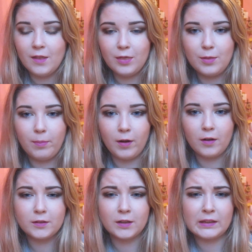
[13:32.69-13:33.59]
The
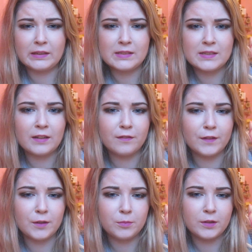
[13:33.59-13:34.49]
blonde guy, he's in that
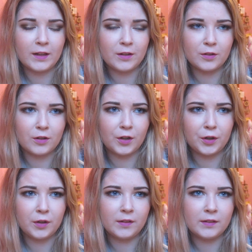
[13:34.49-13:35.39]
film with that other
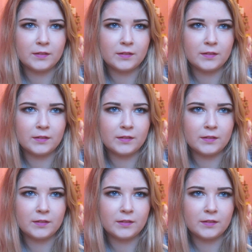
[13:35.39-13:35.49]
girl.